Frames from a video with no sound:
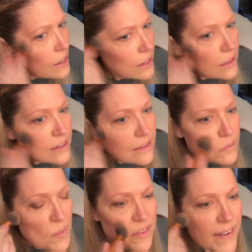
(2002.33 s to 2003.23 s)

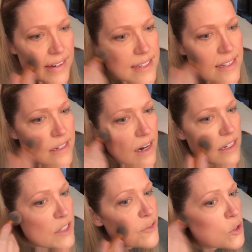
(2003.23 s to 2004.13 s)
My face is not
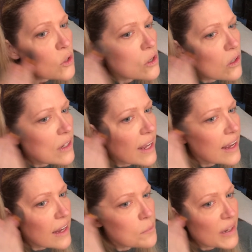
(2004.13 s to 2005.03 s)
as full,
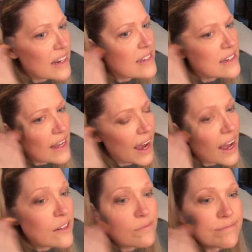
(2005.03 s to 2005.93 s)
and because of
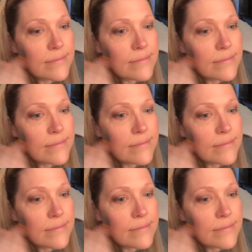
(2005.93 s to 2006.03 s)
that,